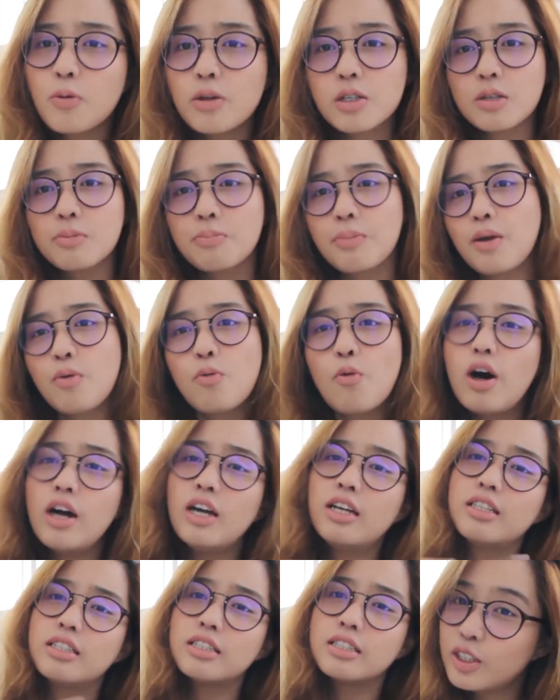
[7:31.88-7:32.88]
you should be
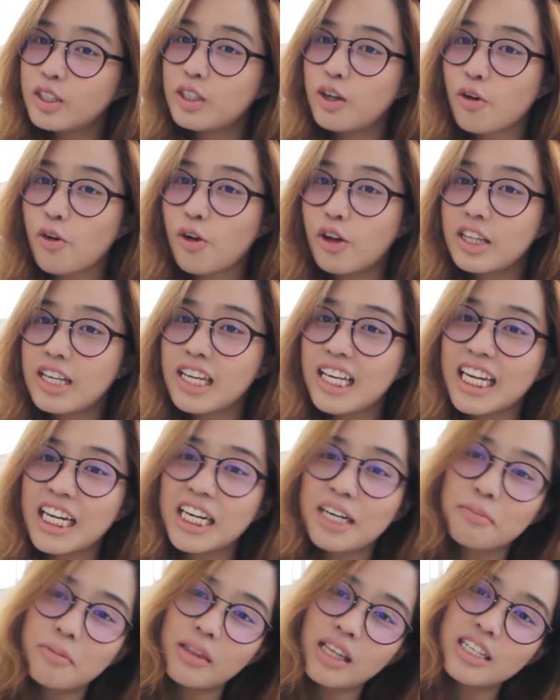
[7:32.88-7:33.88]
one. You're already
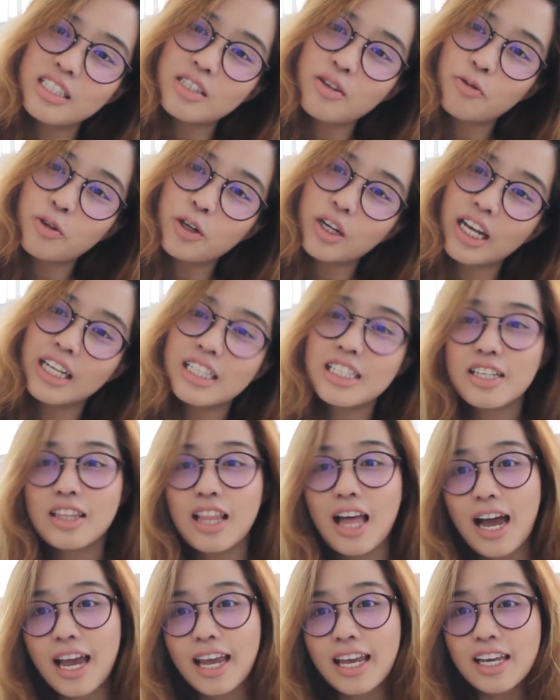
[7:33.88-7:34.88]
here. Please don't forget to
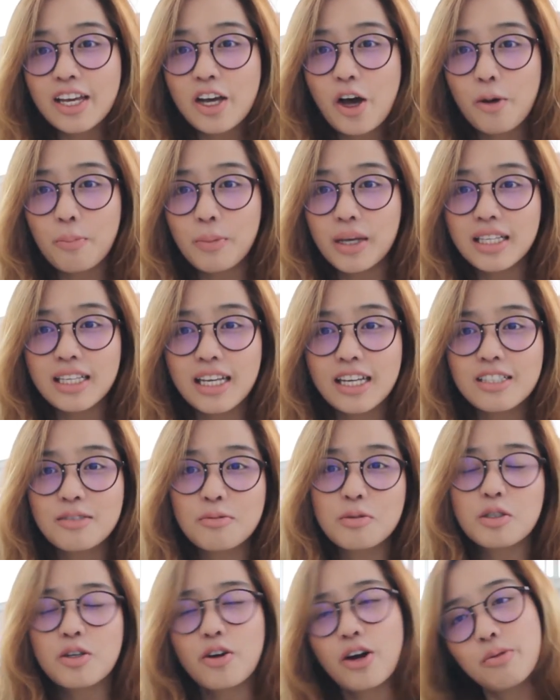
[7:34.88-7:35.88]
like, comment, and
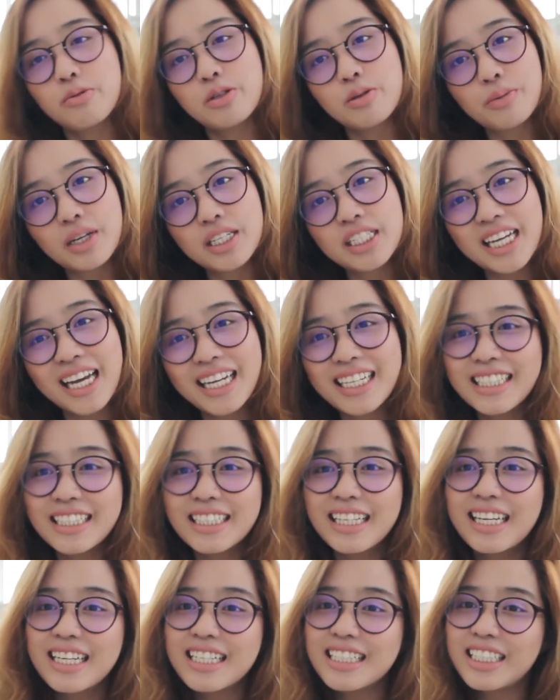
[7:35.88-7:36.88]
subscribe to my
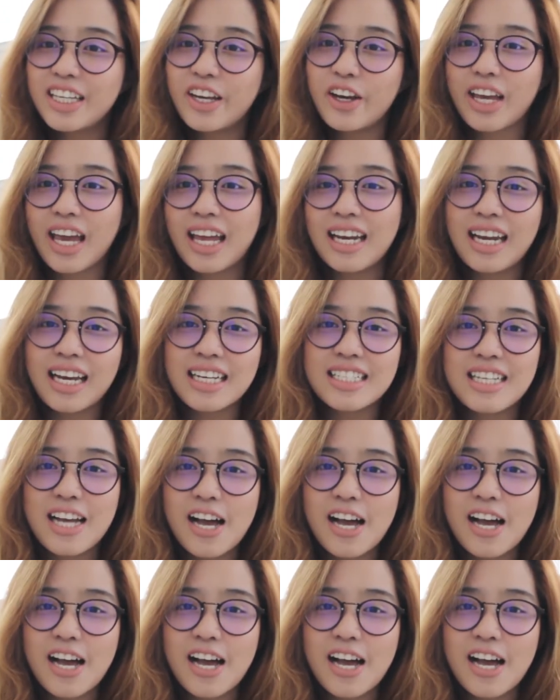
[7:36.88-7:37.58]
channel. See you again next